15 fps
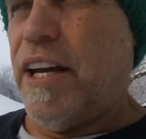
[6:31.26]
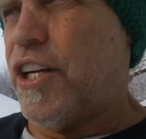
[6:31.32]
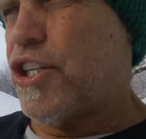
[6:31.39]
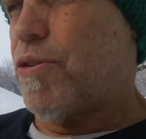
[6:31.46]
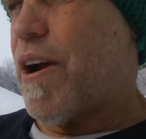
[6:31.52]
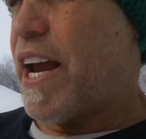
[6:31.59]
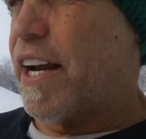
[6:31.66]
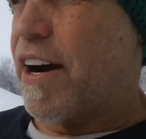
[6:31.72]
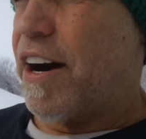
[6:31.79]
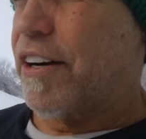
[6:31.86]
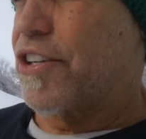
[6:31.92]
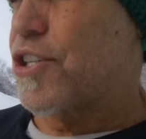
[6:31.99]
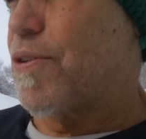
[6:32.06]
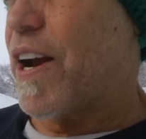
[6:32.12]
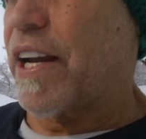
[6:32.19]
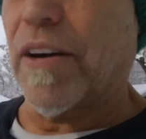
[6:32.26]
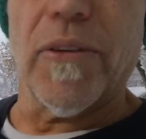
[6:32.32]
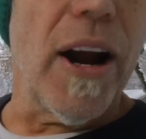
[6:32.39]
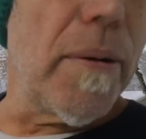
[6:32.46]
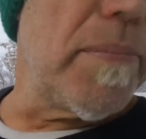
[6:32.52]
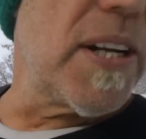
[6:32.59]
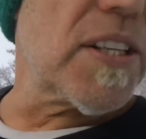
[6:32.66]
As you hate Congress, you ain't got
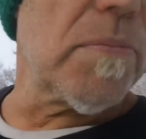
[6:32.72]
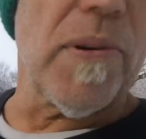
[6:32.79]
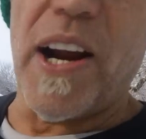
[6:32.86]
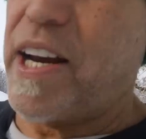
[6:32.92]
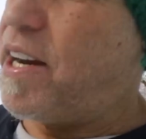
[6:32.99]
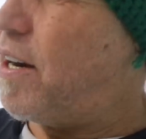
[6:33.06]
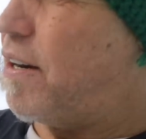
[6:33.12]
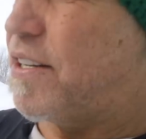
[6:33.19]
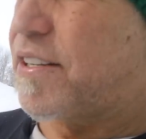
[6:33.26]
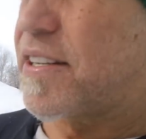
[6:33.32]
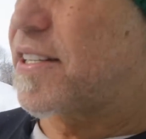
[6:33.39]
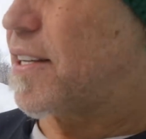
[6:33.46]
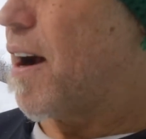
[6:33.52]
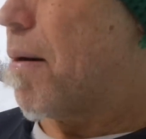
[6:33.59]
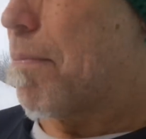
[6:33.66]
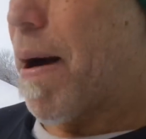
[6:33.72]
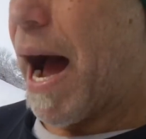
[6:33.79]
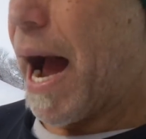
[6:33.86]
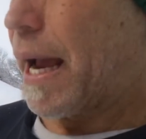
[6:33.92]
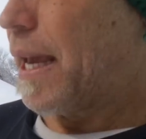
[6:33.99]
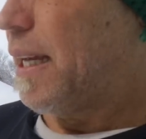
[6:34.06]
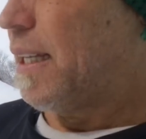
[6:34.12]
Rob Bishop right here, he's a
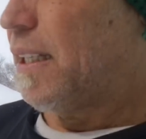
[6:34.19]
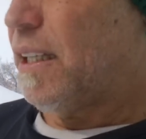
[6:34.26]
scumbag.